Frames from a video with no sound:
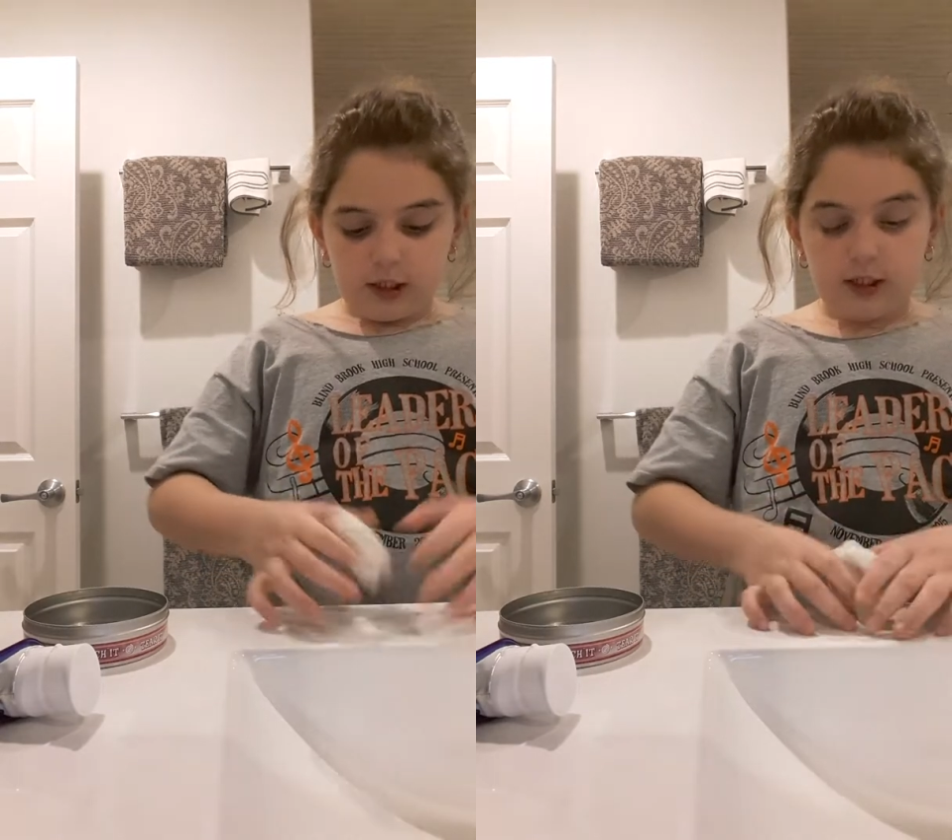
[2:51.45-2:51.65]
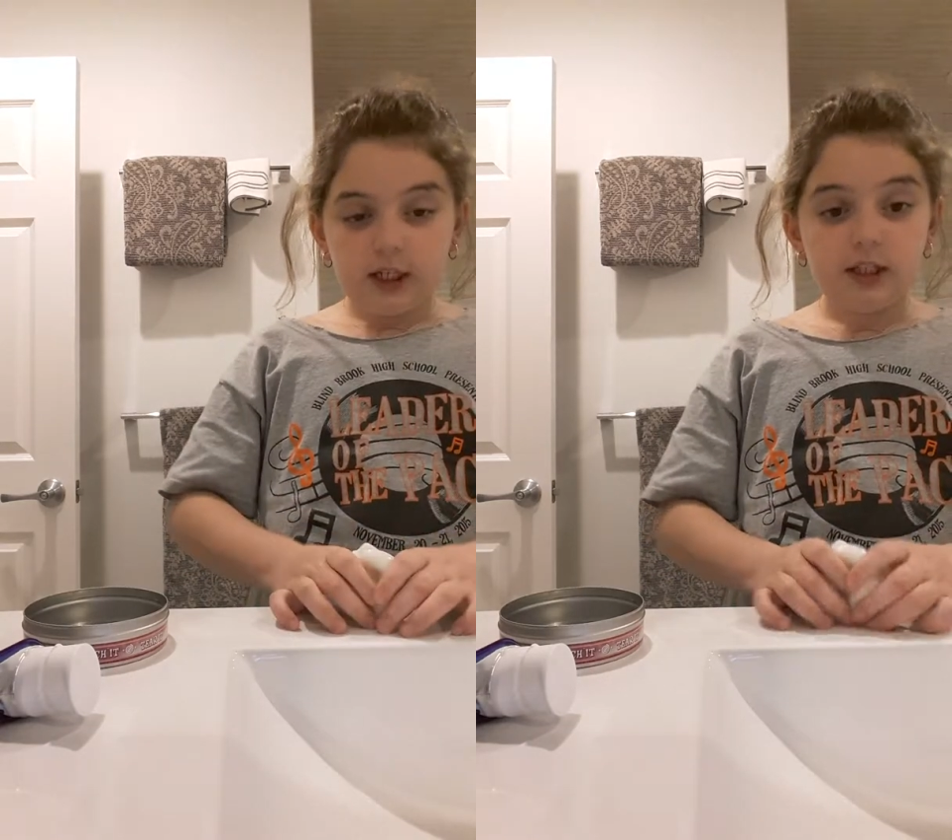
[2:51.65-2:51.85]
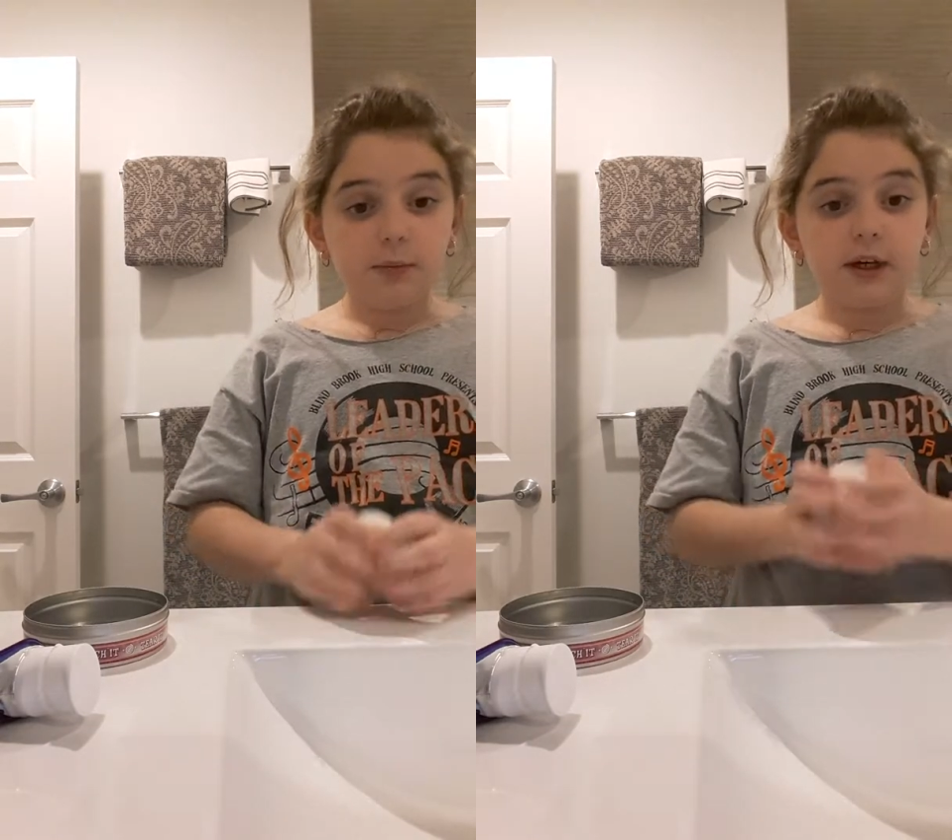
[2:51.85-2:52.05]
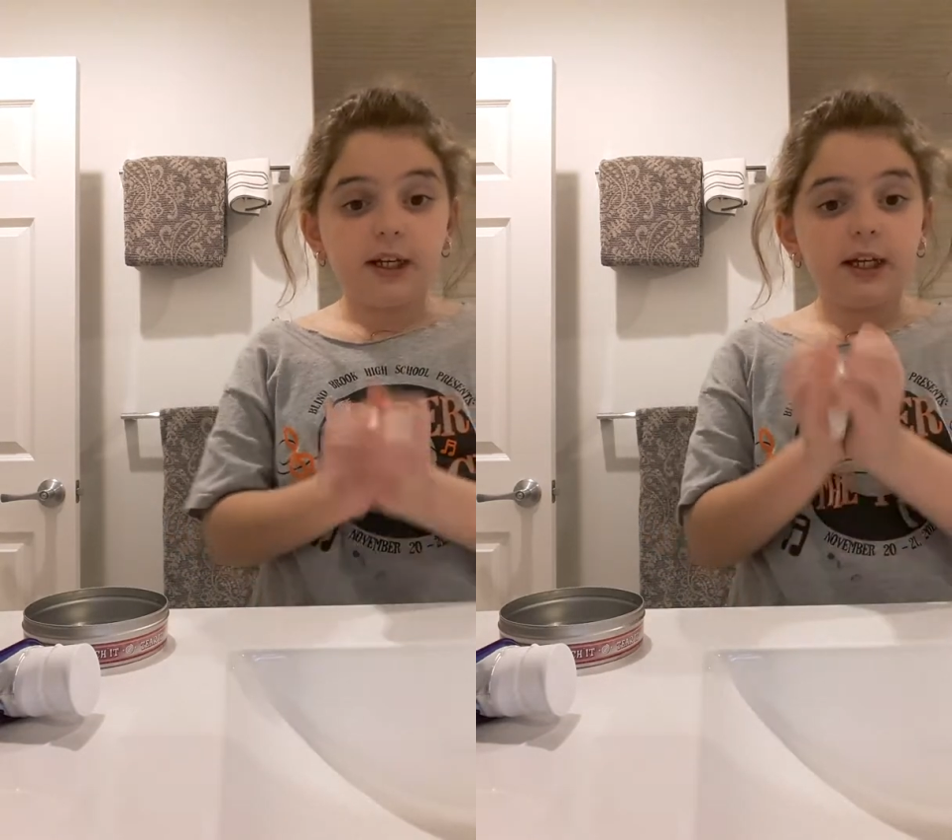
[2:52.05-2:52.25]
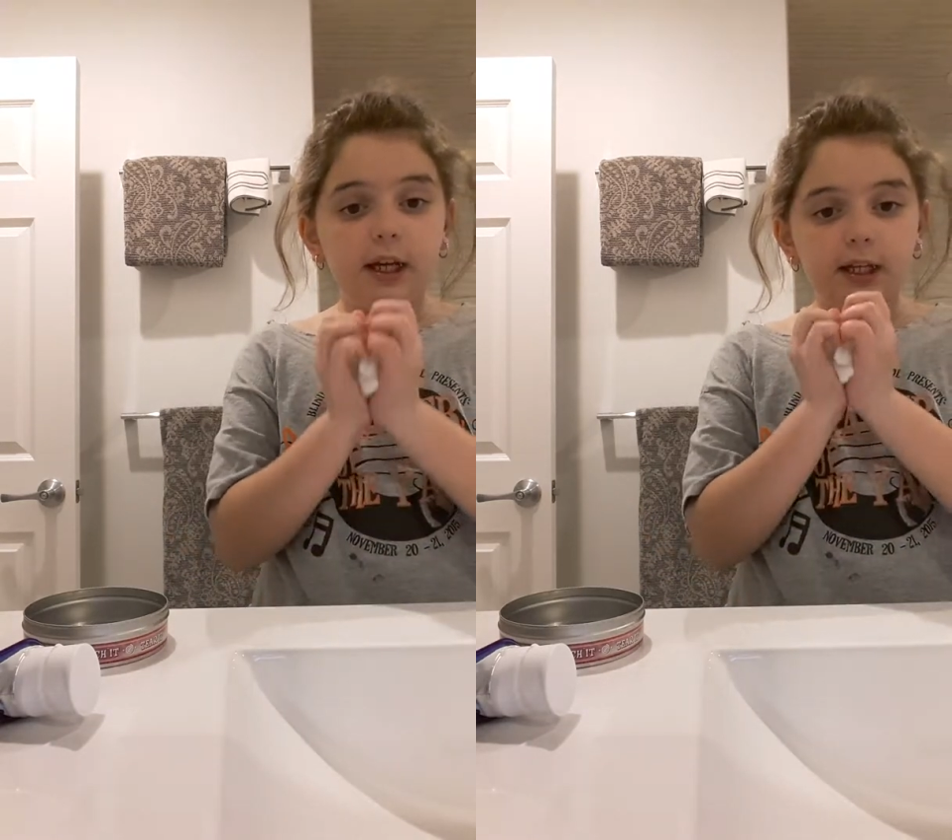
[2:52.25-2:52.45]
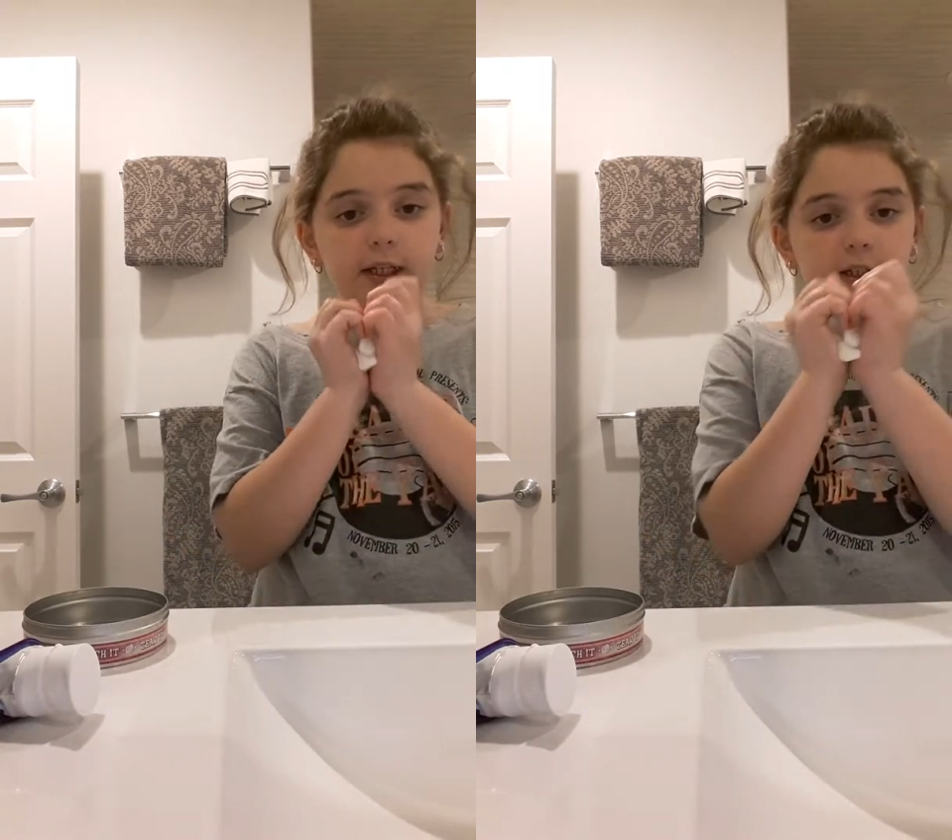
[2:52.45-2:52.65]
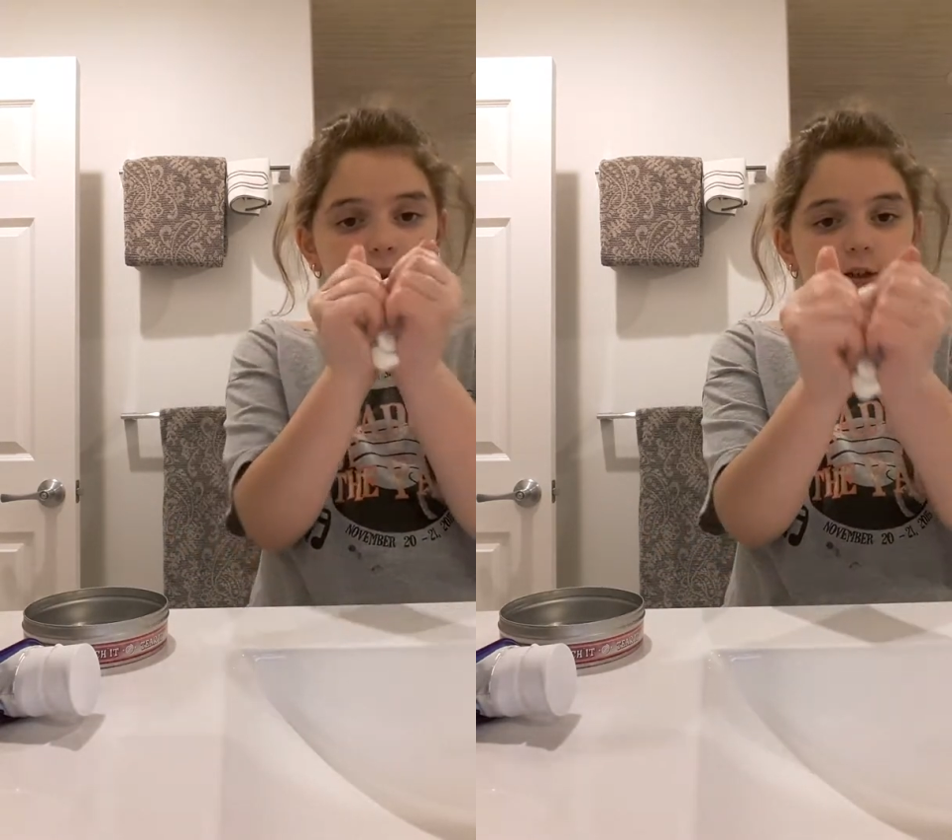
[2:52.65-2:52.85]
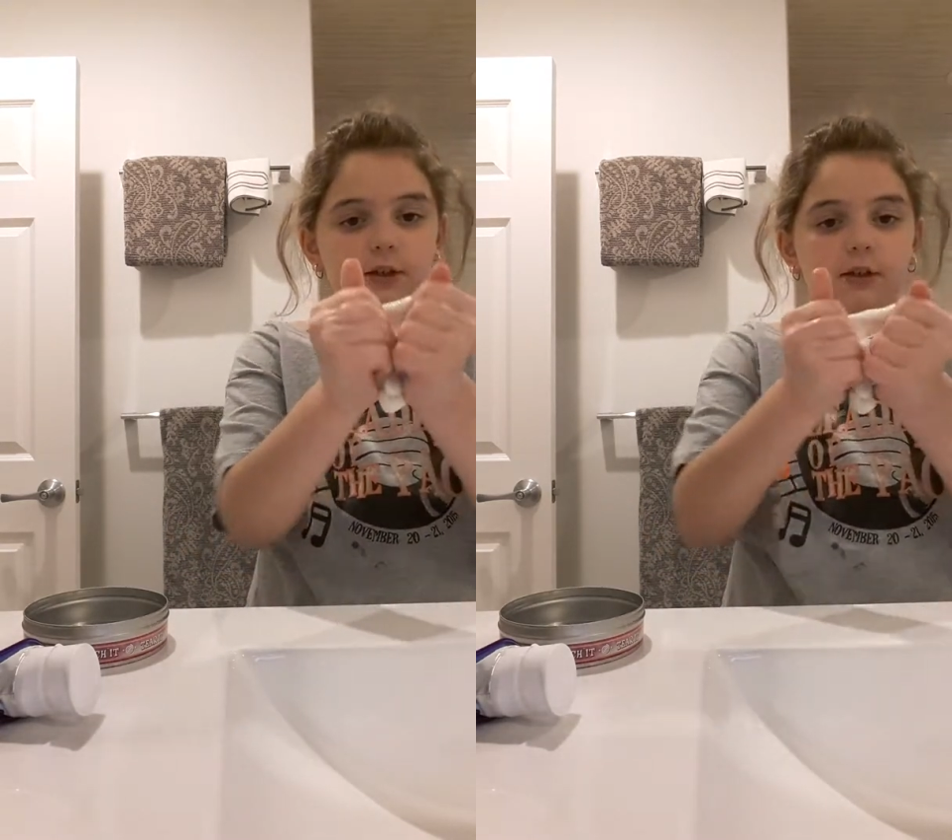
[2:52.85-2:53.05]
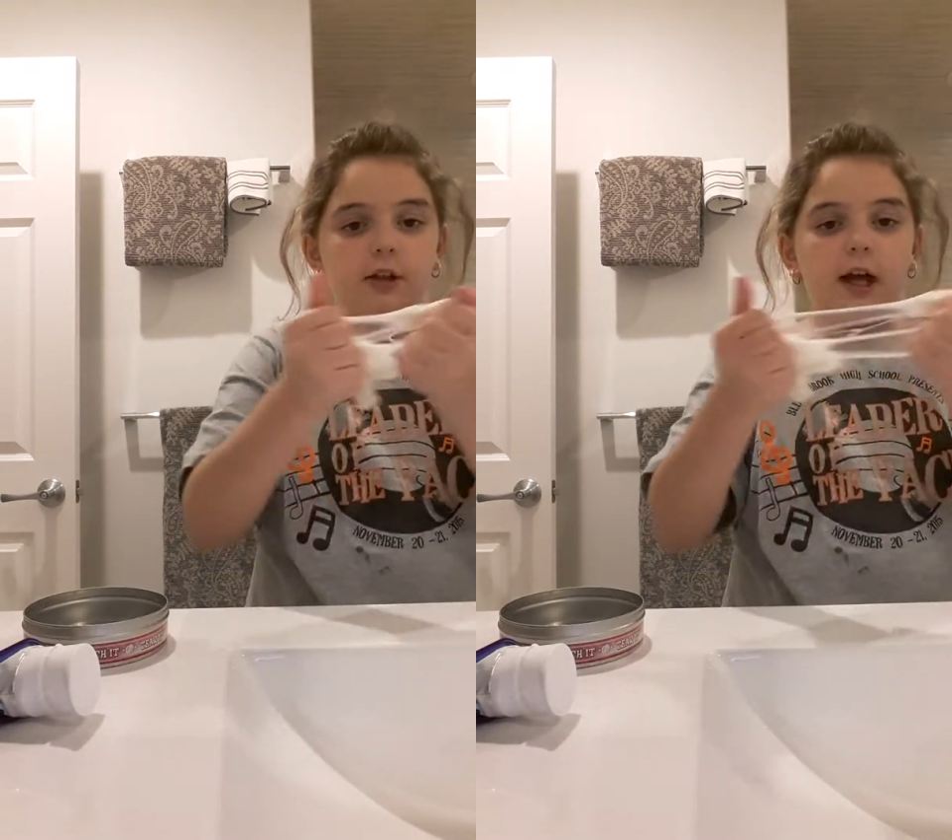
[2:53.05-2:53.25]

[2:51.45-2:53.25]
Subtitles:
knead the putty until